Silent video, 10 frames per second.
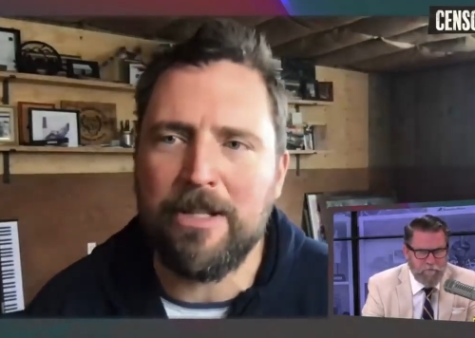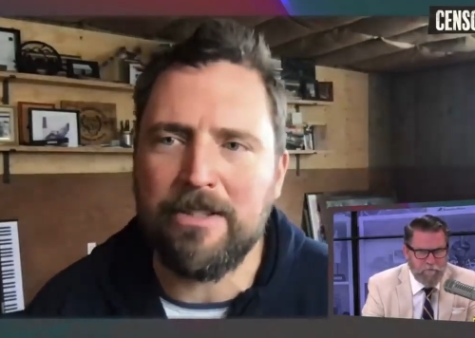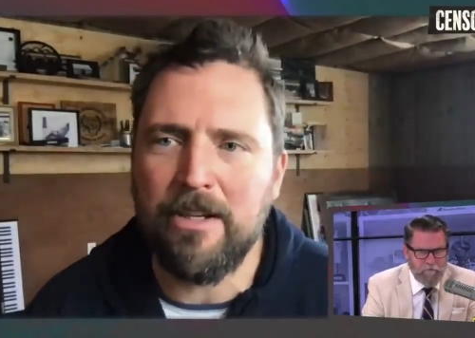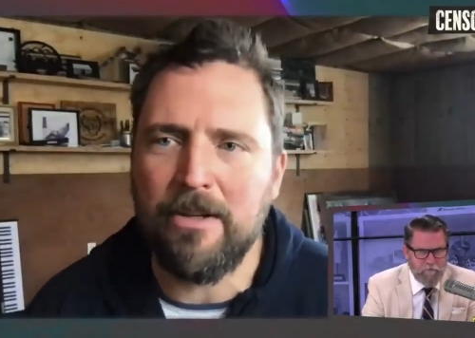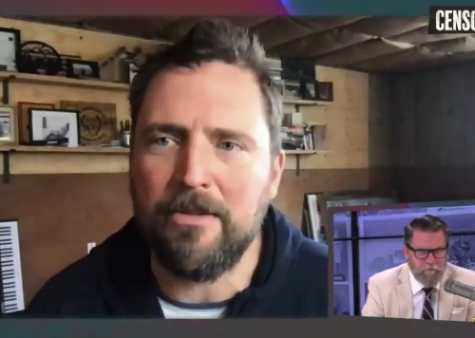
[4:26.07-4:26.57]

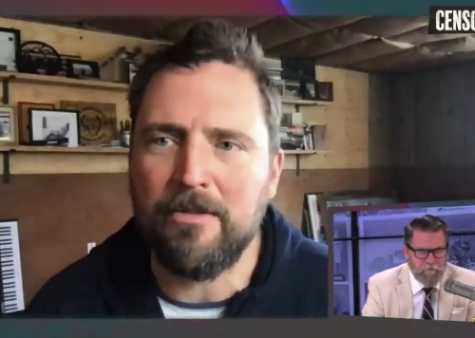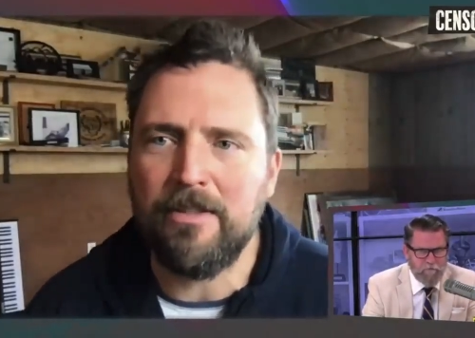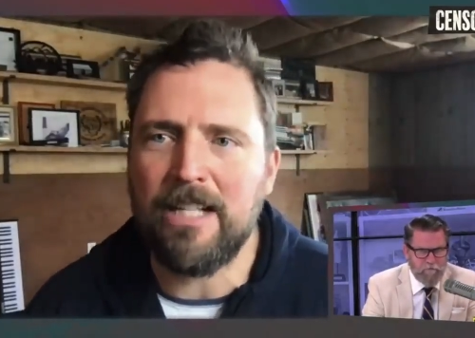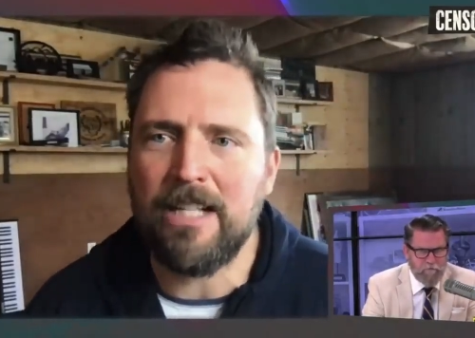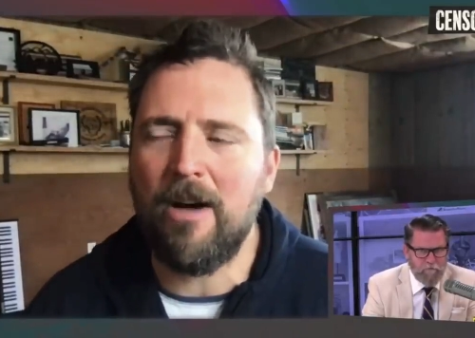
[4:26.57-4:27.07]
Speaker 1: too.
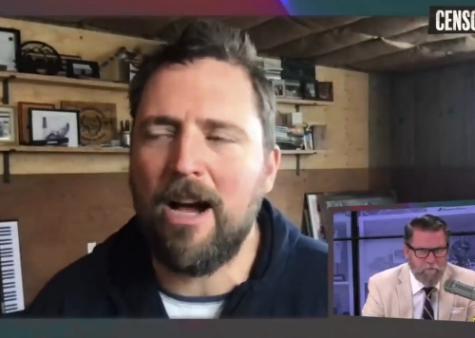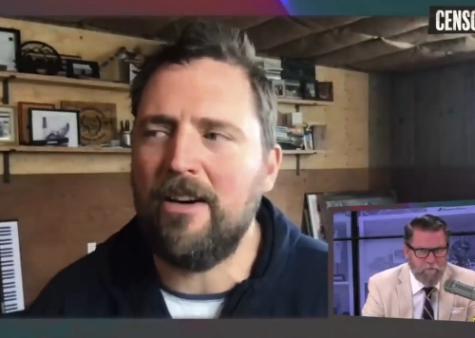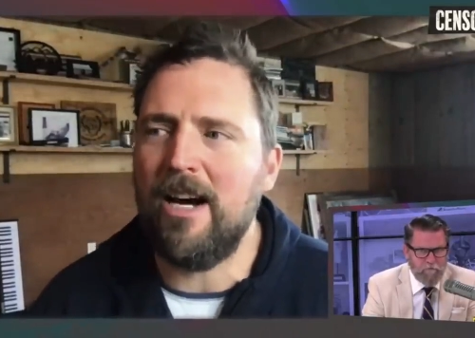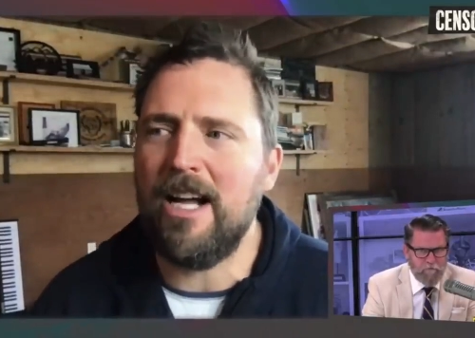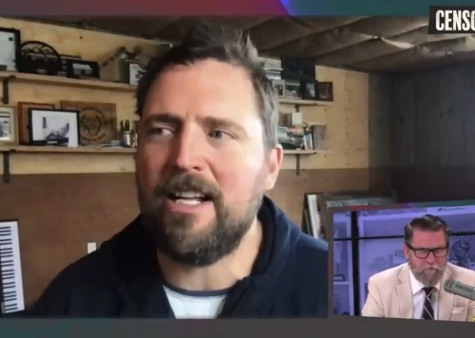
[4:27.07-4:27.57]
That's why
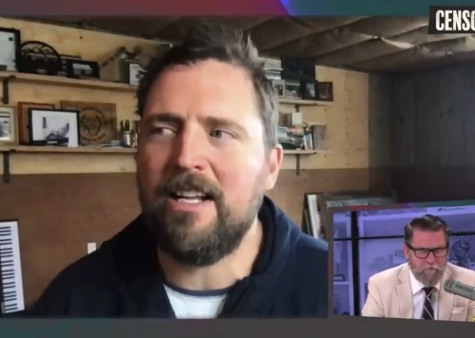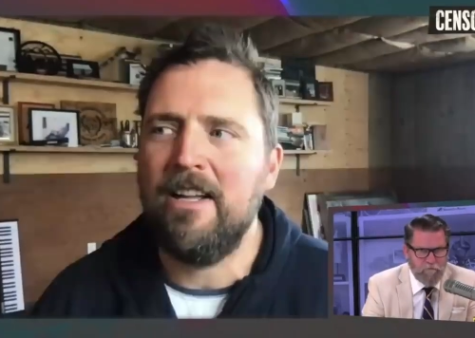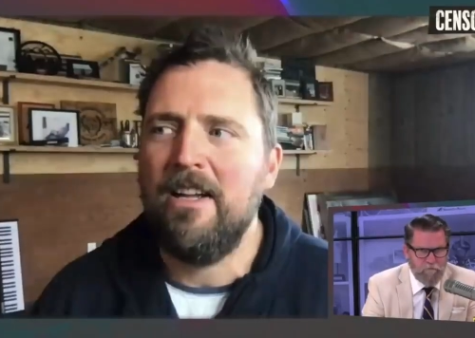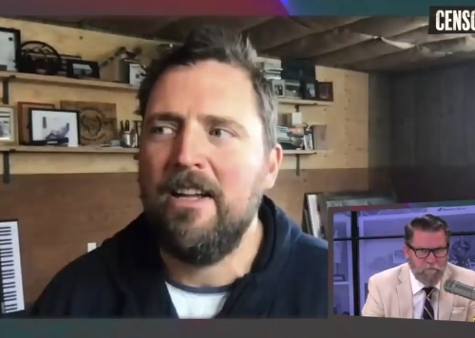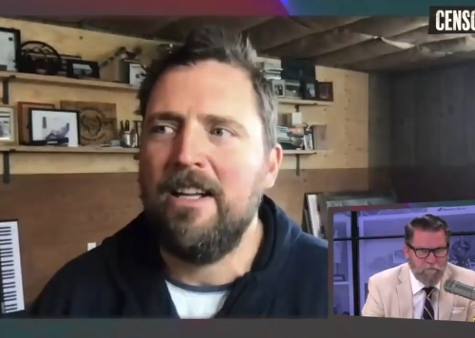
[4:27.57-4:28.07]
like
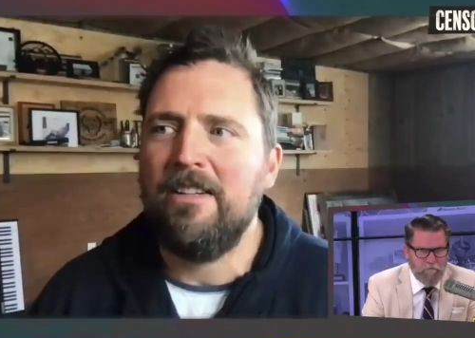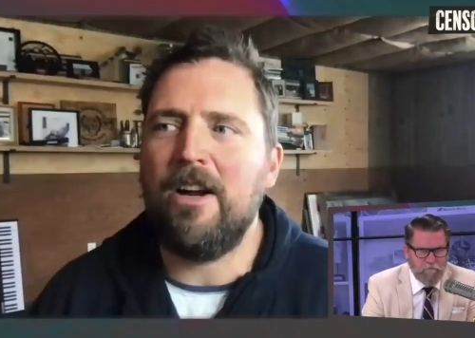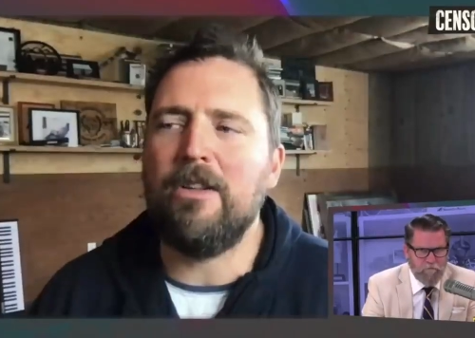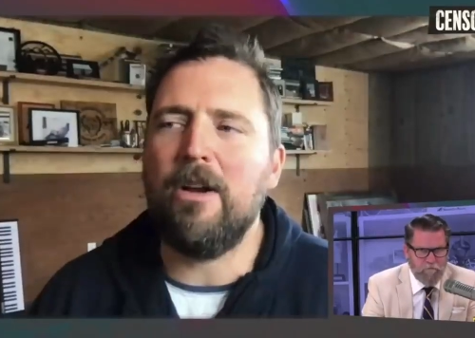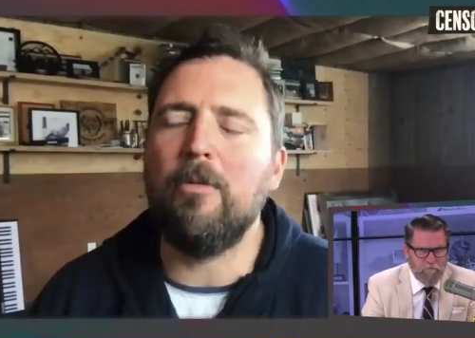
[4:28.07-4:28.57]

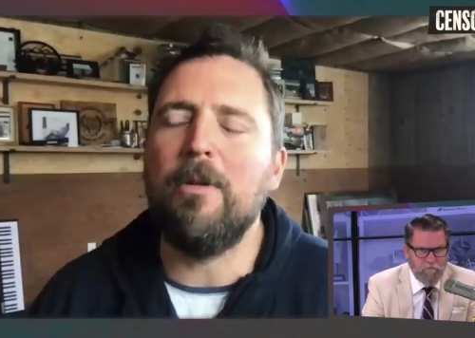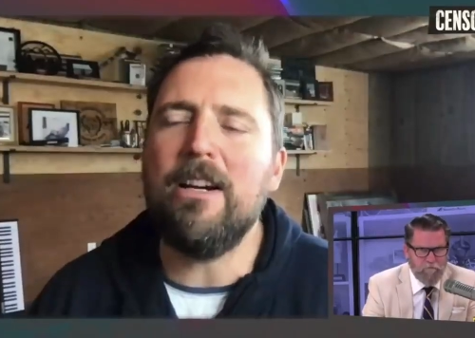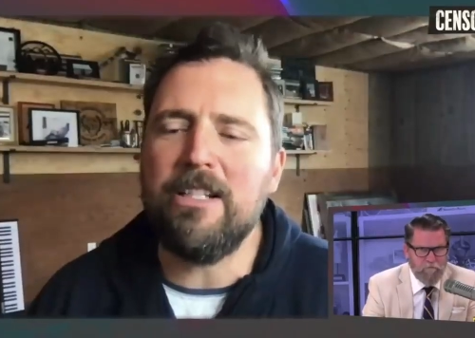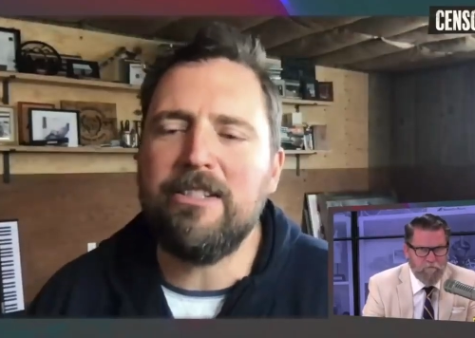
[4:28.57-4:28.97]
they're they're really